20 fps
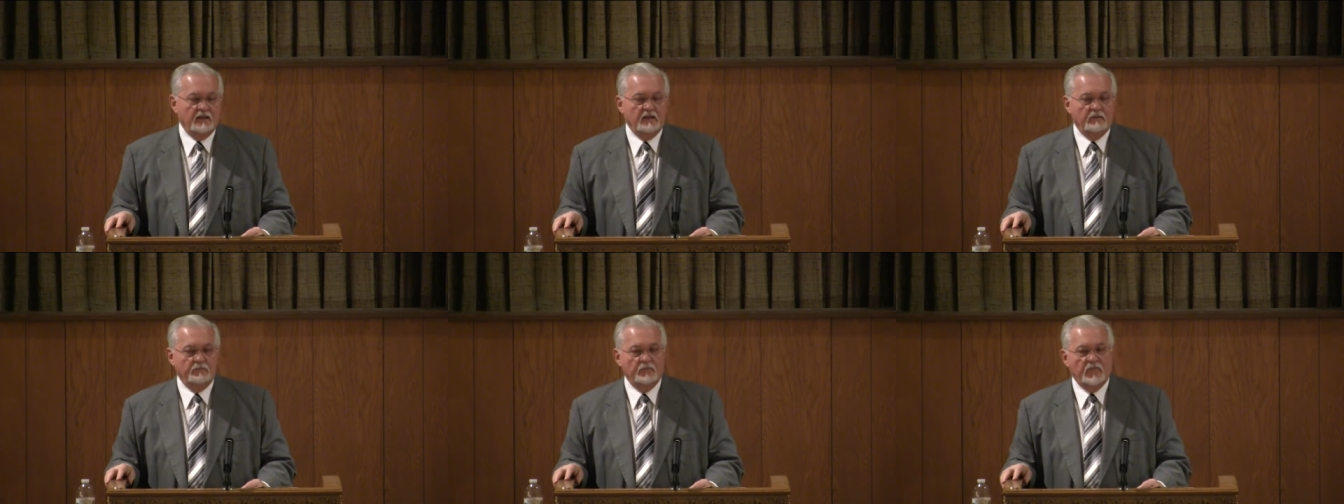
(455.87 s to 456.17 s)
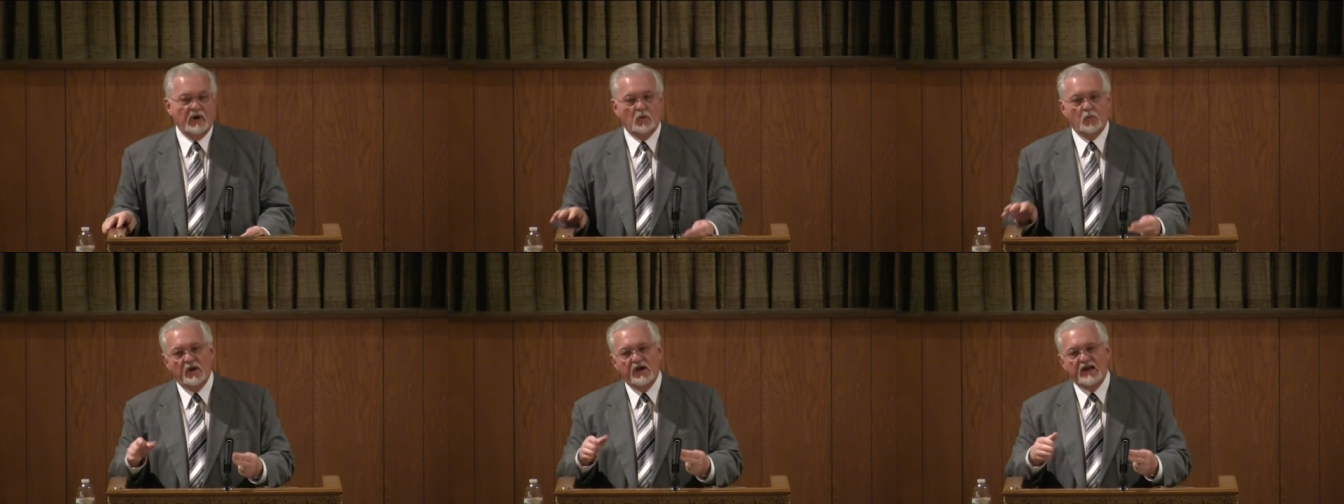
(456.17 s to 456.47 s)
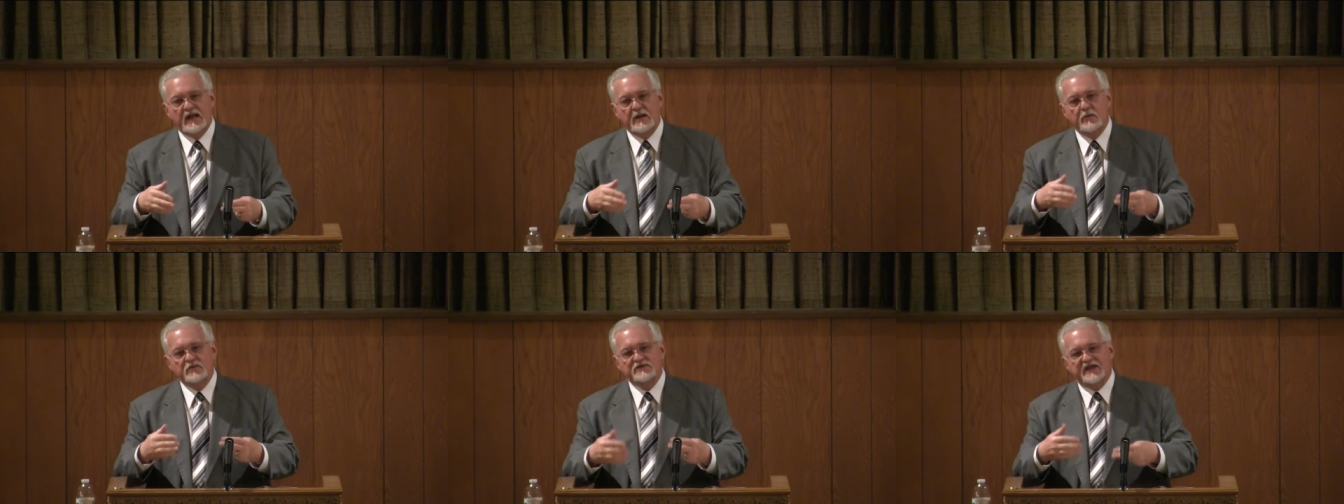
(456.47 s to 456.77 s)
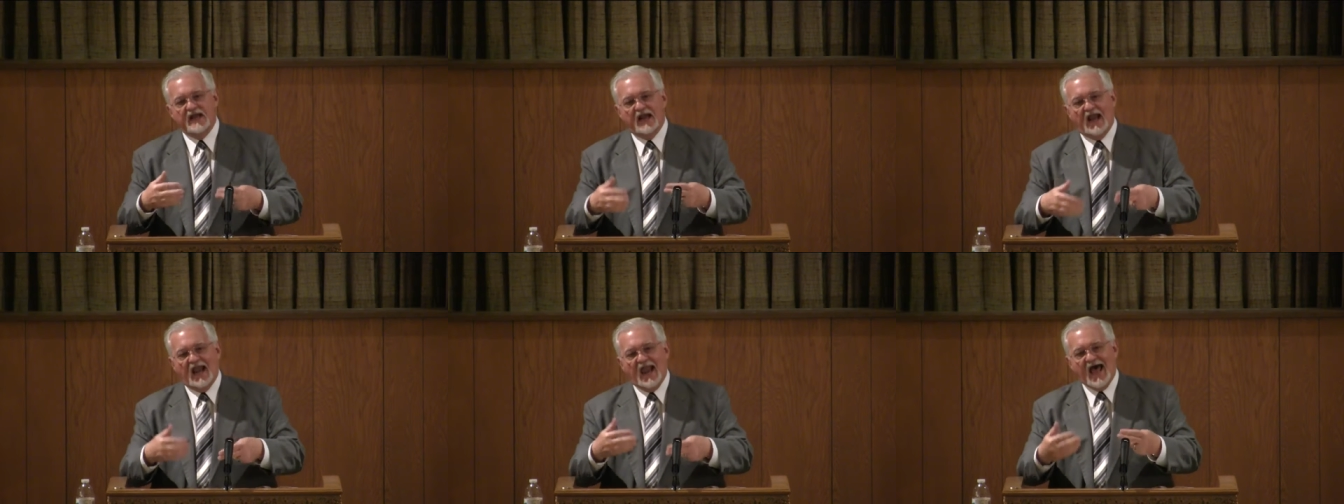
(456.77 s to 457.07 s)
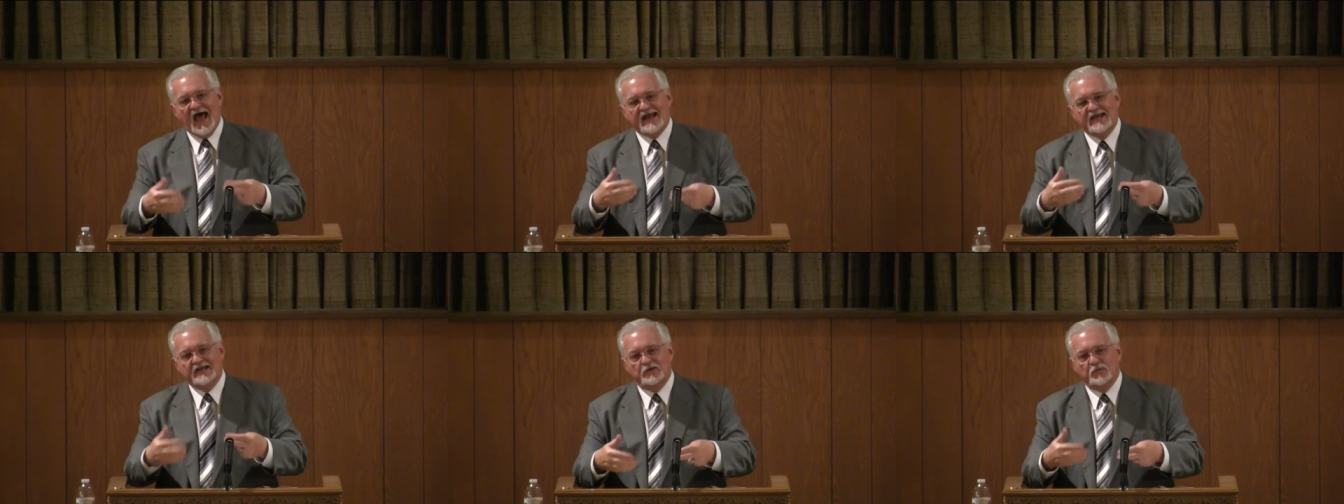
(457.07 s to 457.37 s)
But when he was
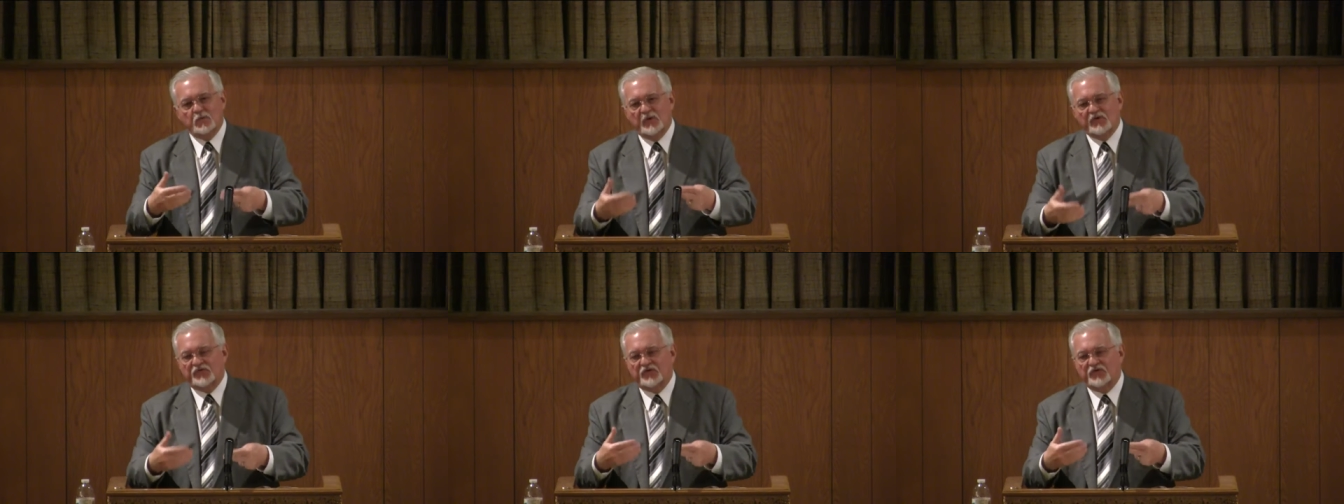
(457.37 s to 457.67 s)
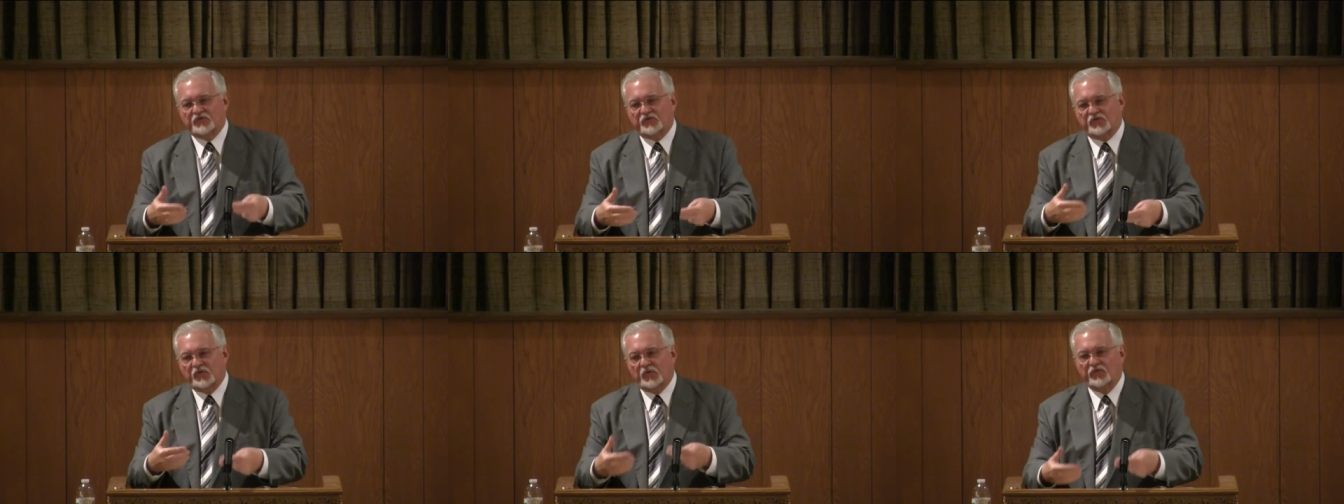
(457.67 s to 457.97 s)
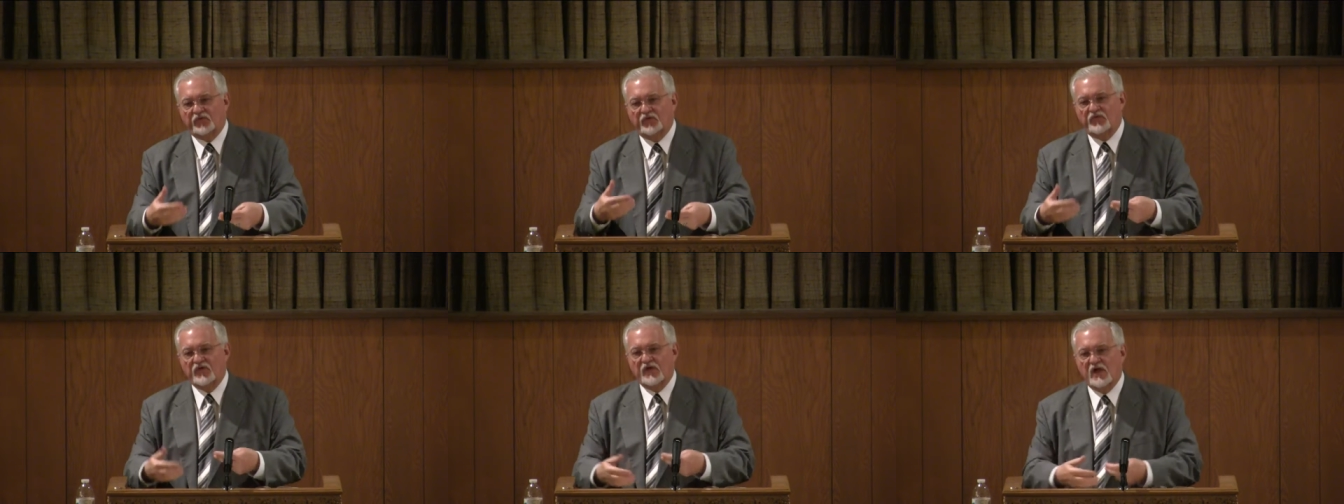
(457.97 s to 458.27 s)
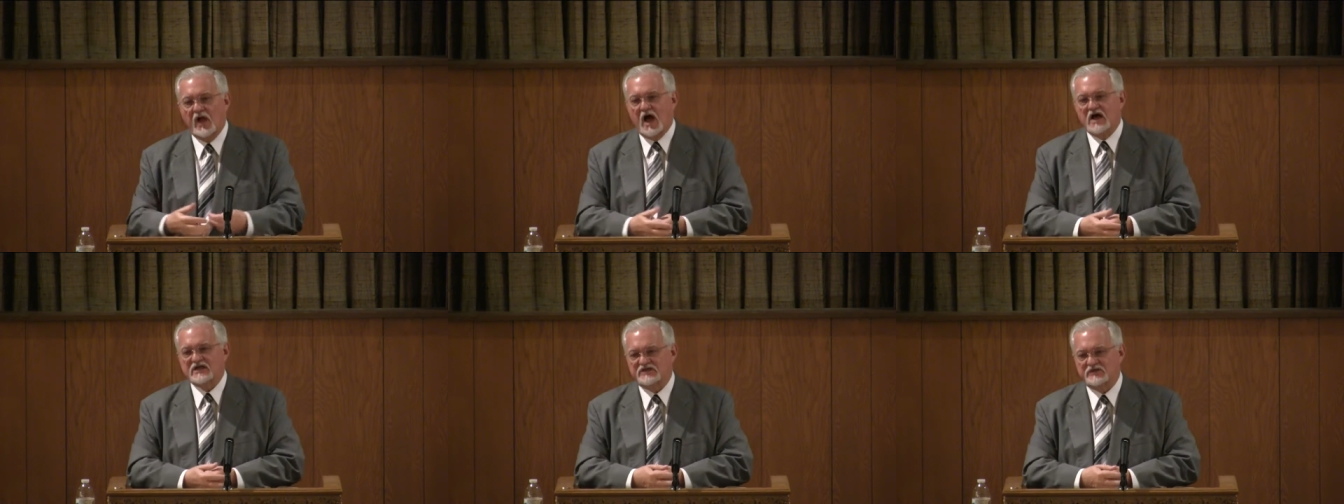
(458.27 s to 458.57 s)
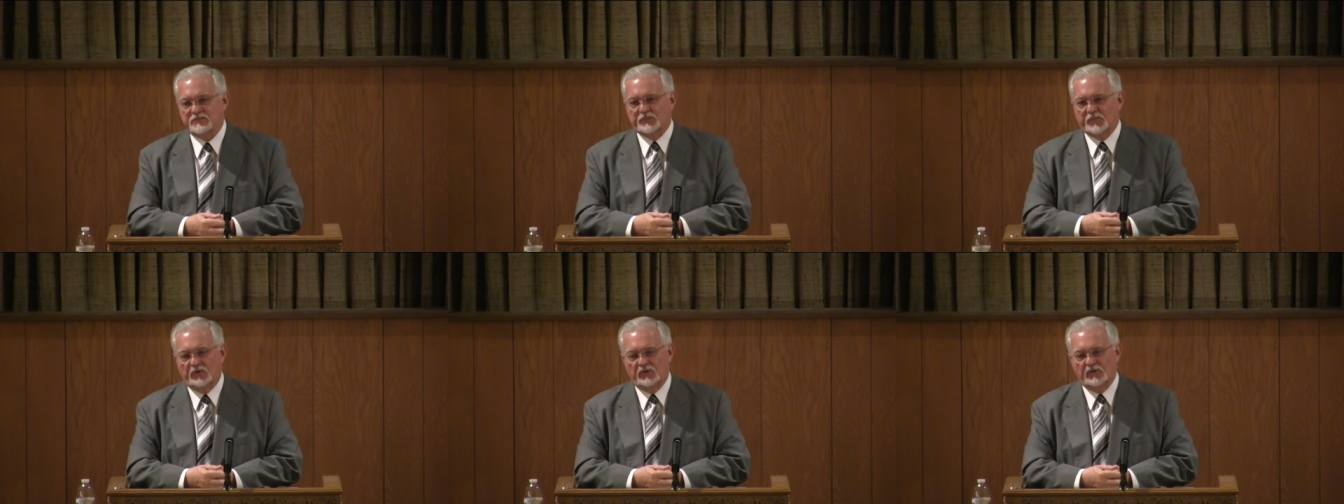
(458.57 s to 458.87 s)
enlightened with the truth of the
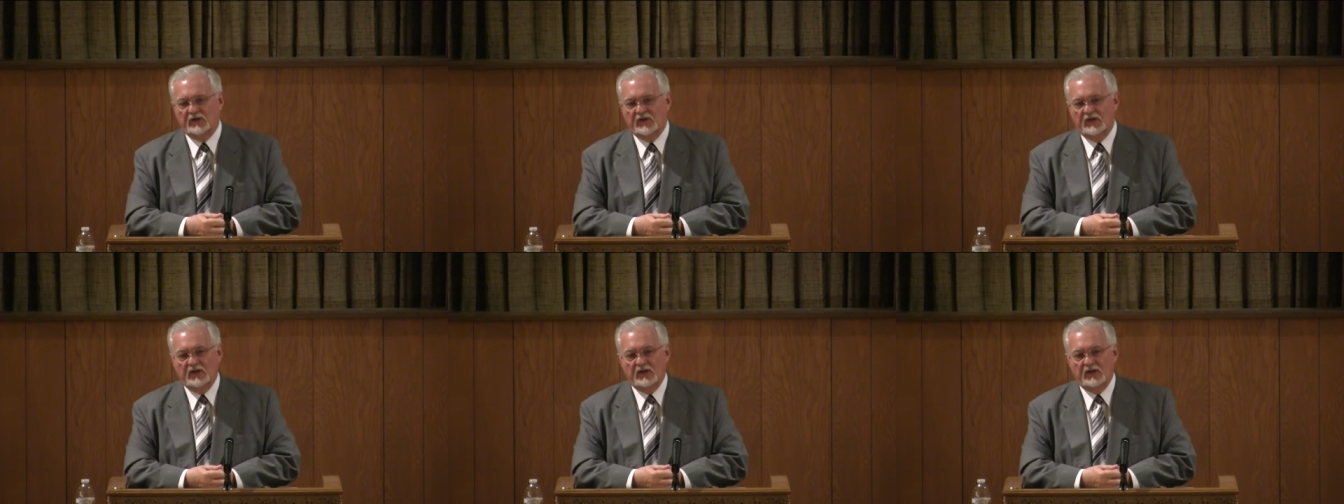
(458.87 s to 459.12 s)
gospel,